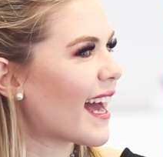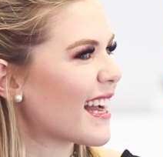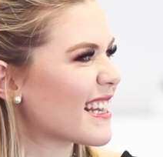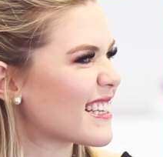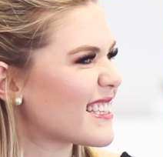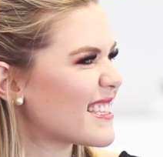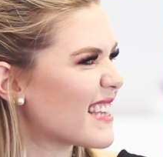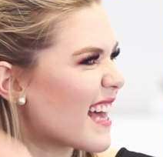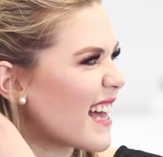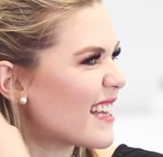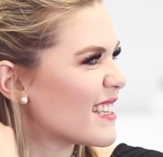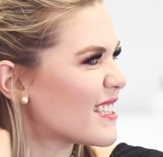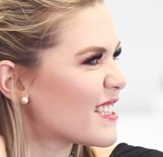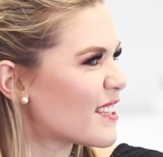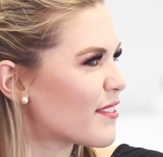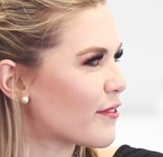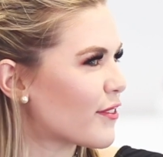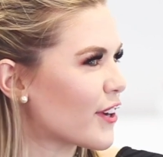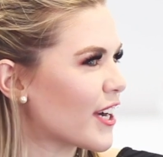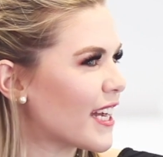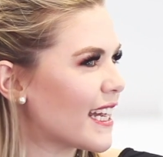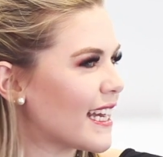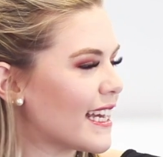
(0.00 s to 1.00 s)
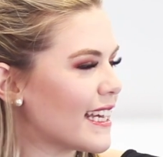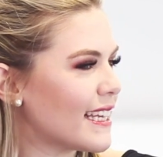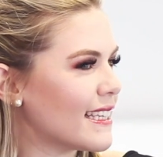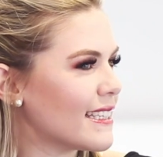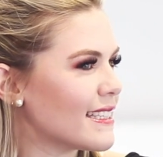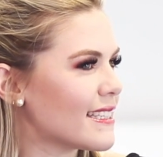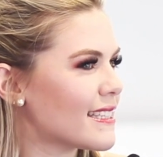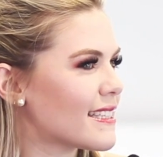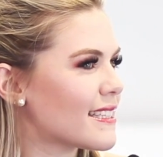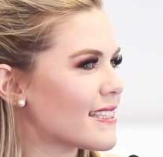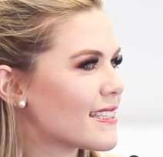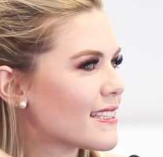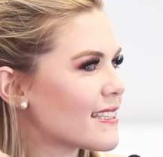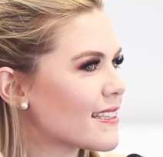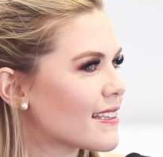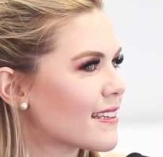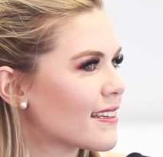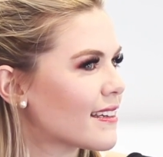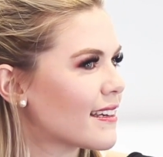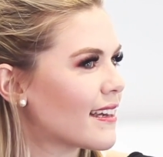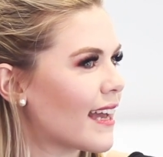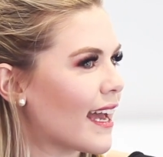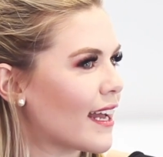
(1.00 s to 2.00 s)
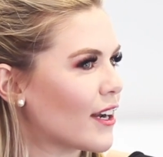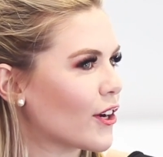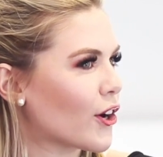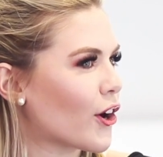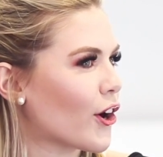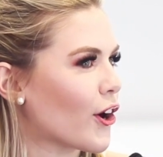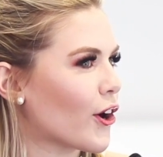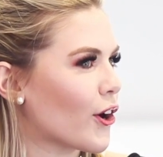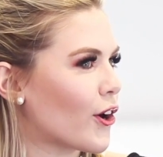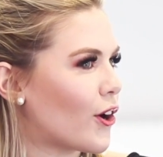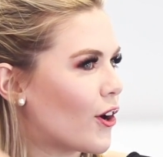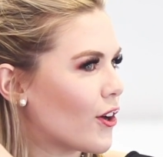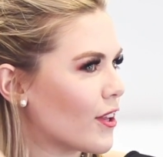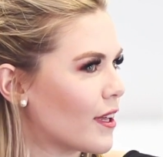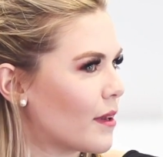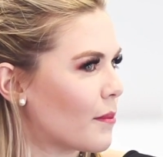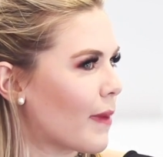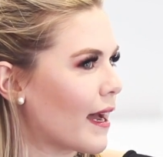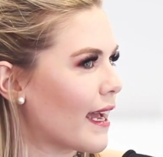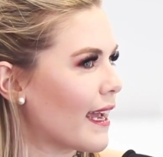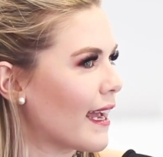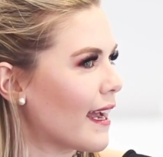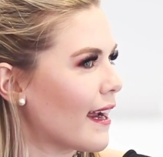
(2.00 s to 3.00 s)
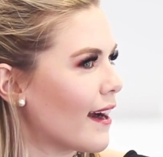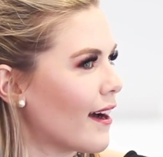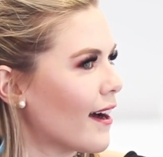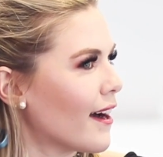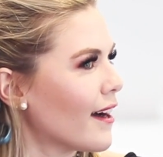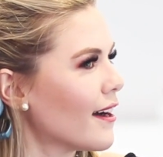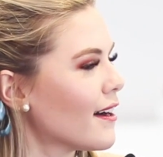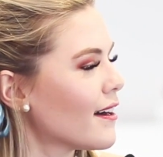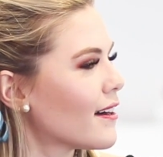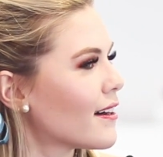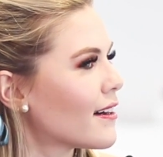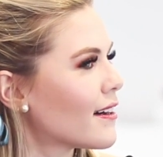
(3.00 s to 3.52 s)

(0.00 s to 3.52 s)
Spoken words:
excess frizz and curl in my hair.